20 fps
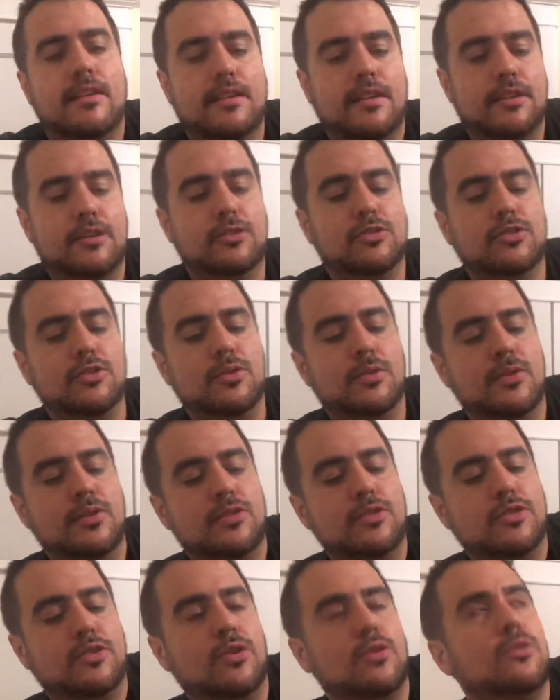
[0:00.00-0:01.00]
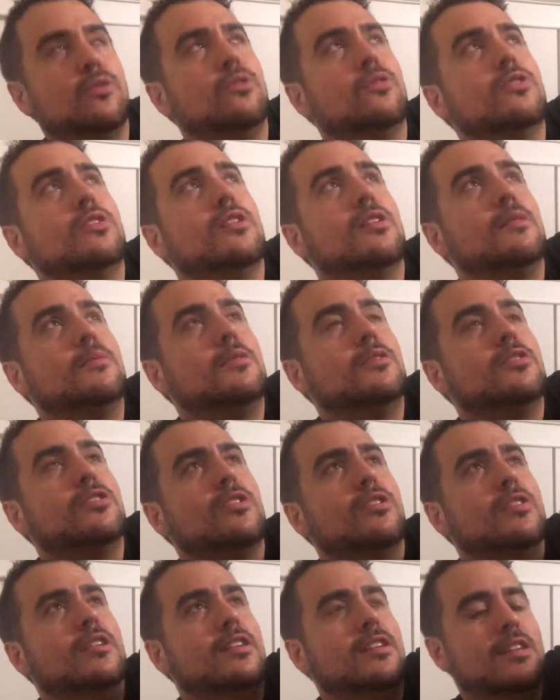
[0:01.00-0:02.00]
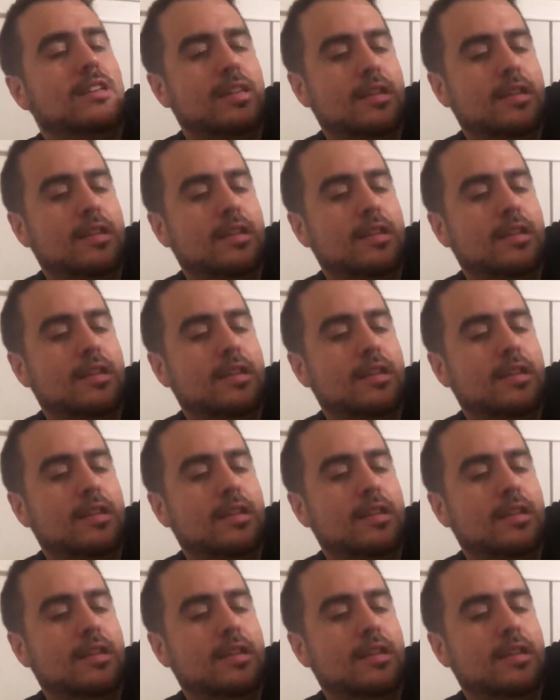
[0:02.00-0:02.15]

You drink when it's cold, let me tell you.